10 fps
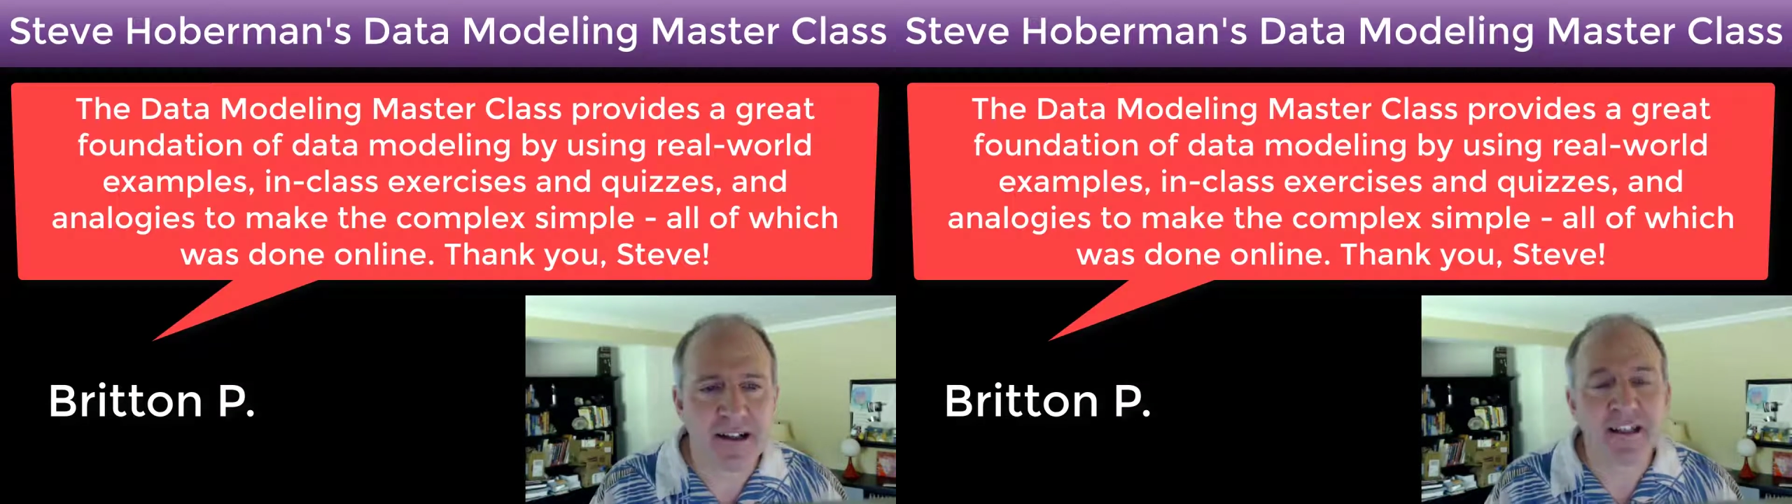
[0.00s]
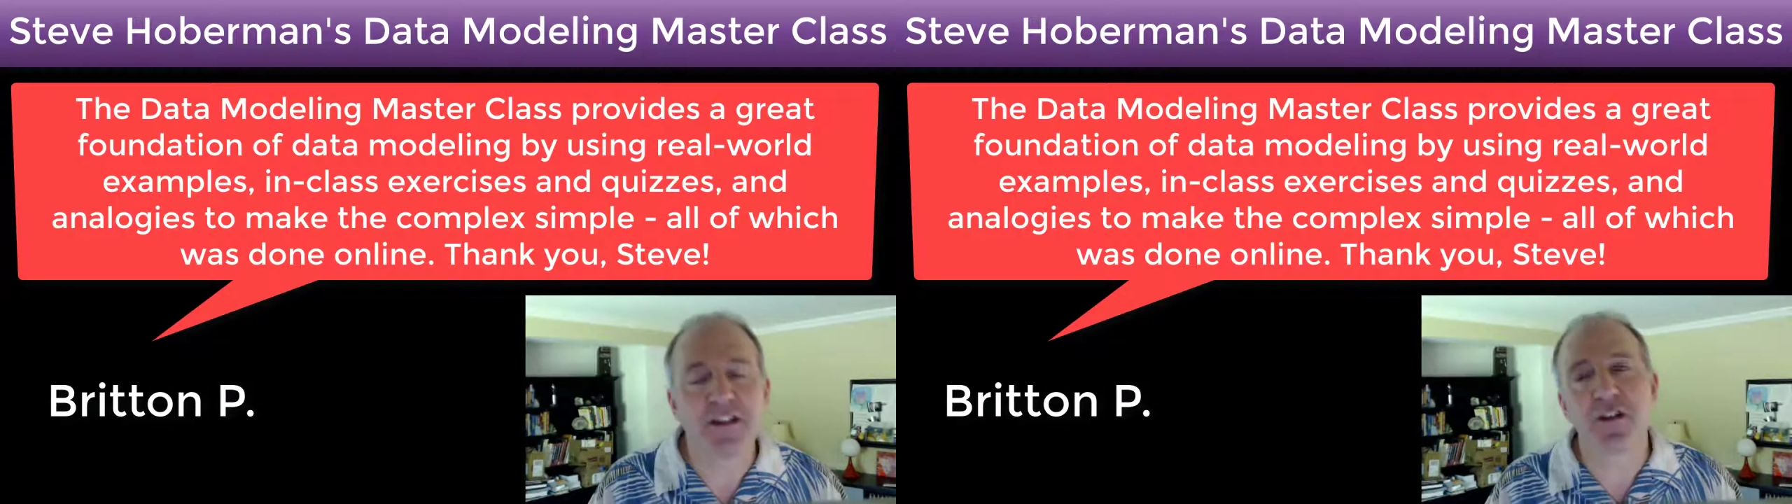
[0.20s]

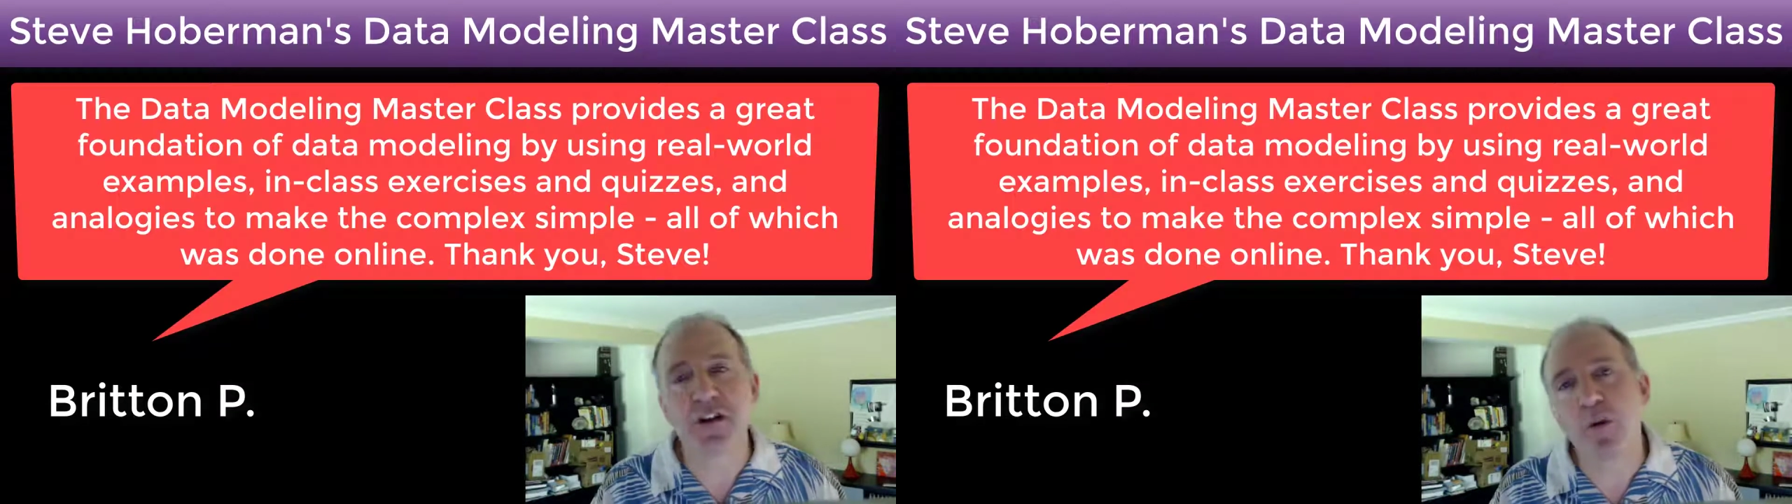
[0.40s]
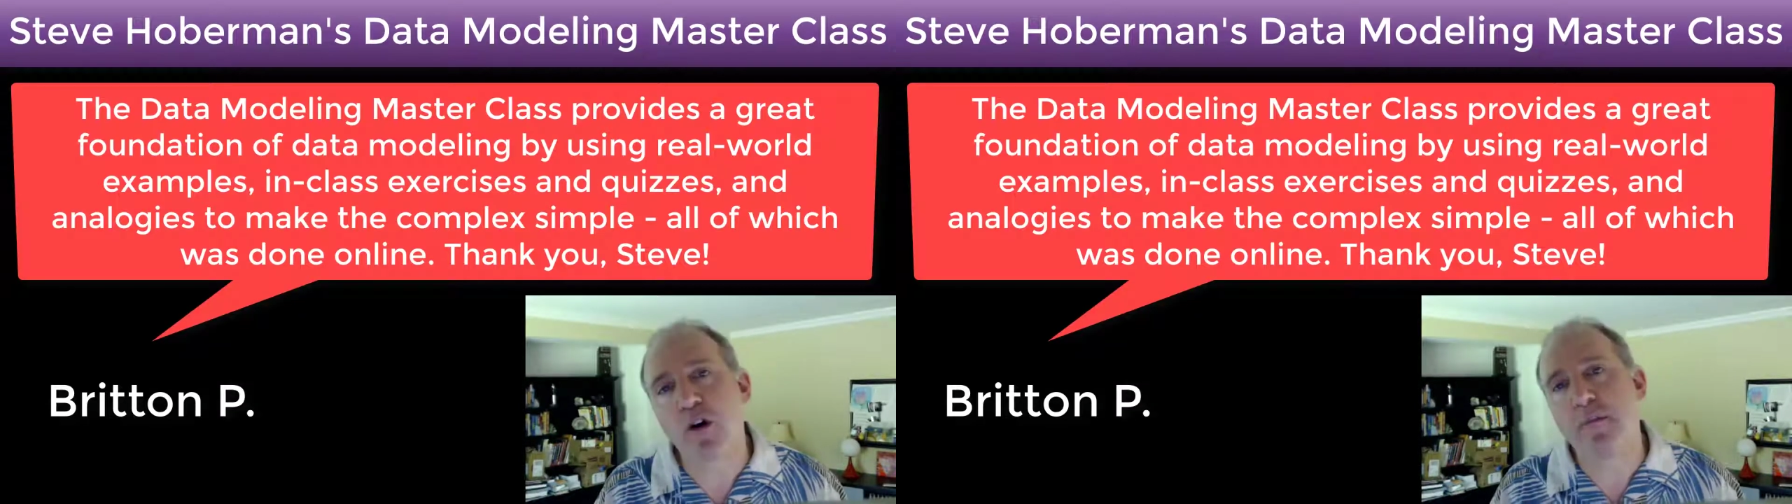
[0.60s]
To learn
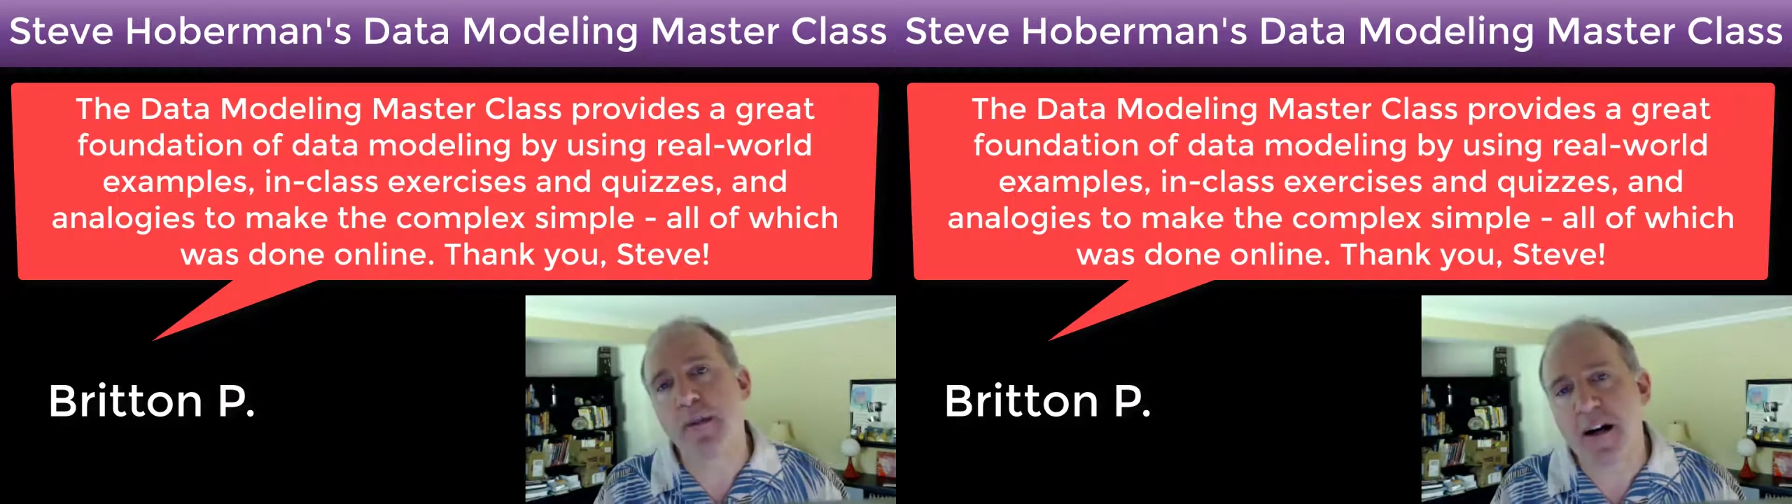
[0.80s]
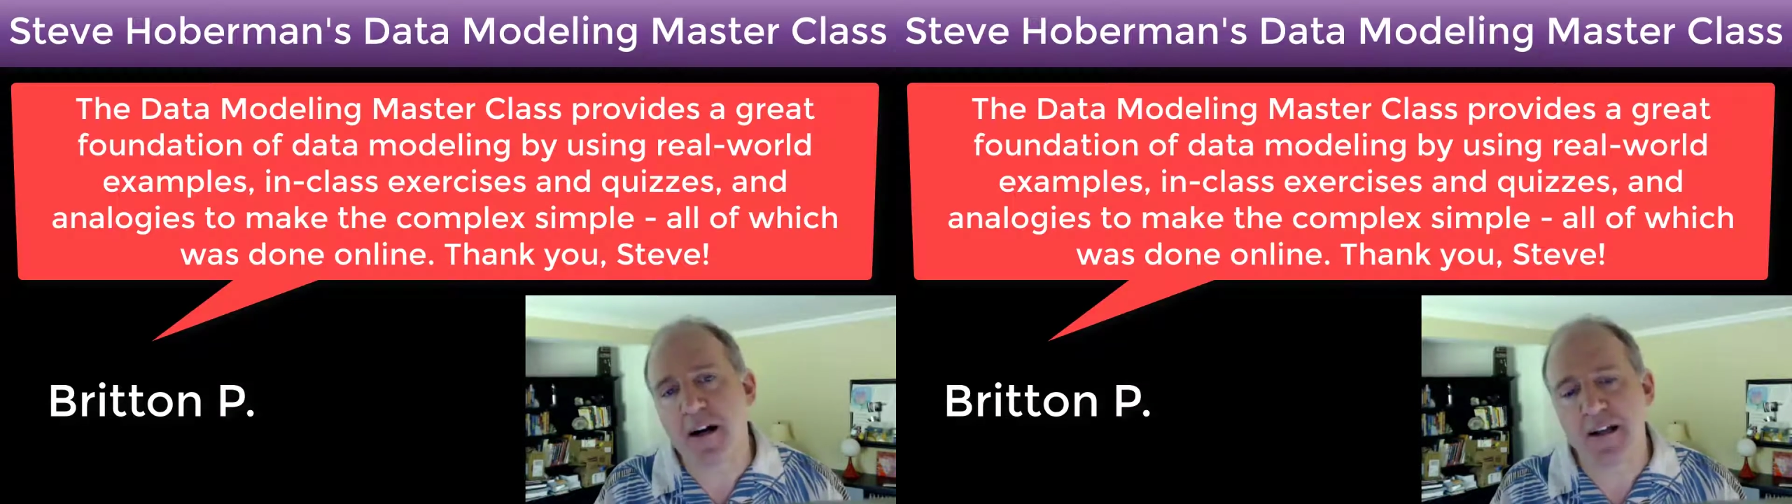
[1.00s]
more
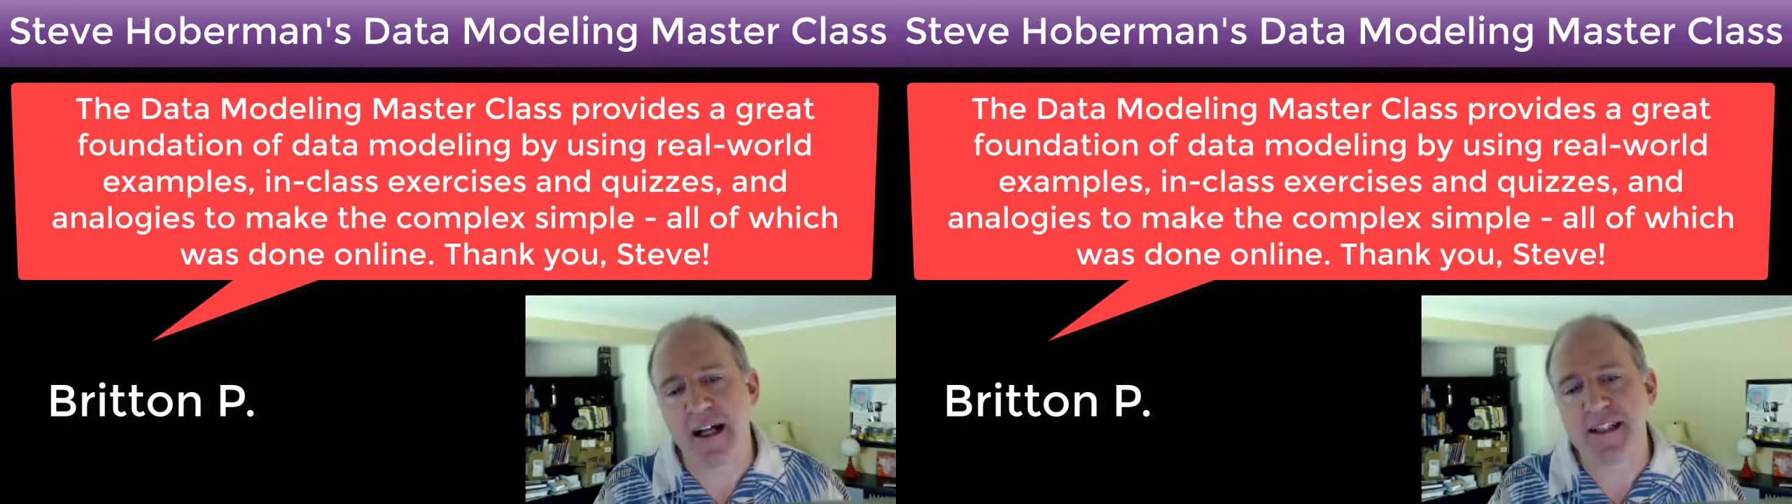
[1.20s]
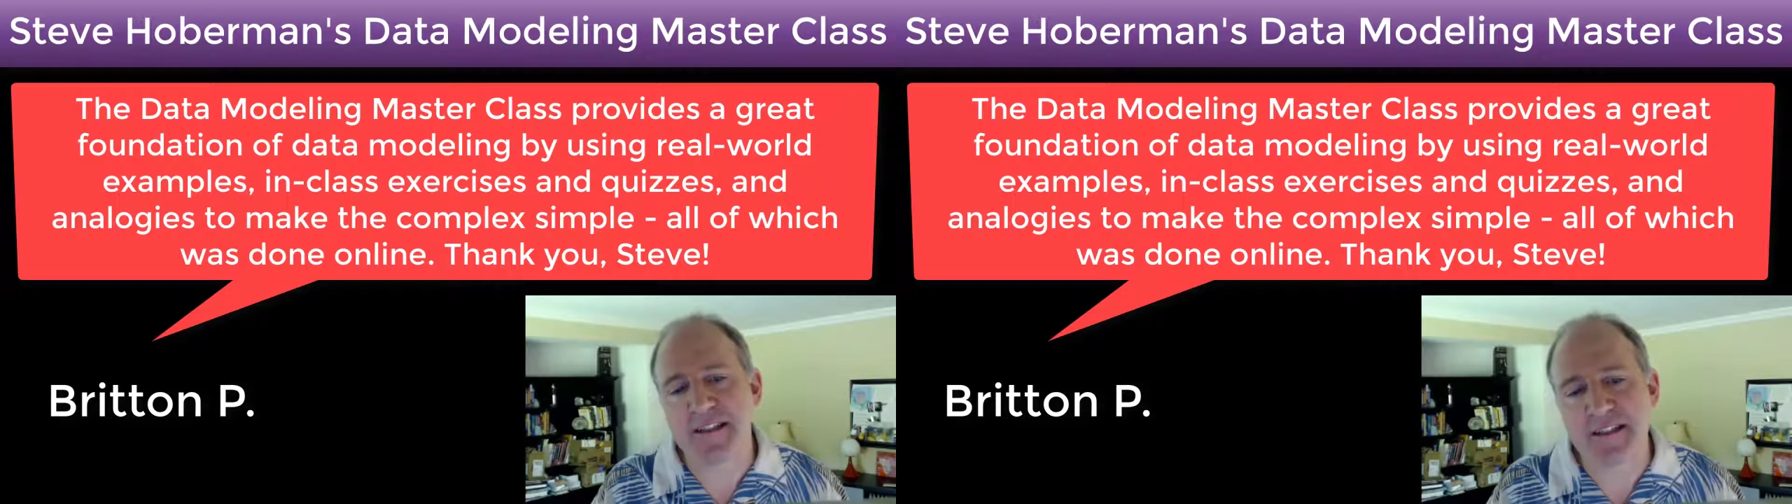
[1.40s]
about our
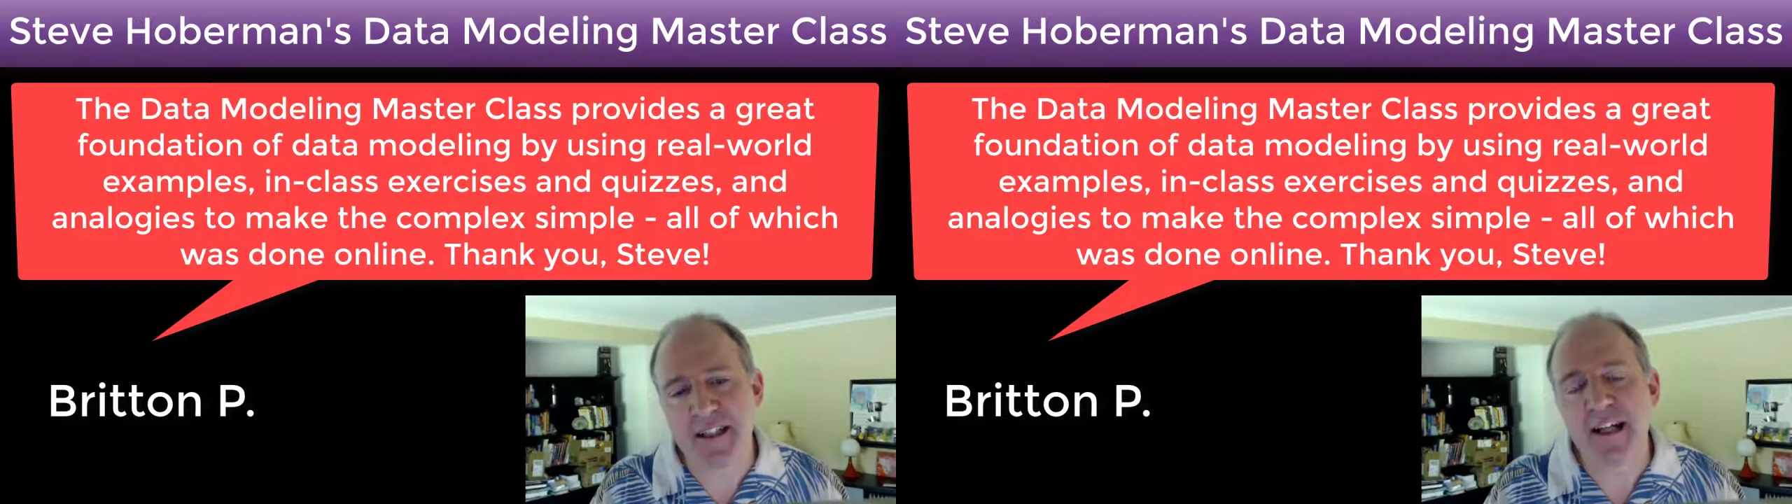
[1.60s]
classes,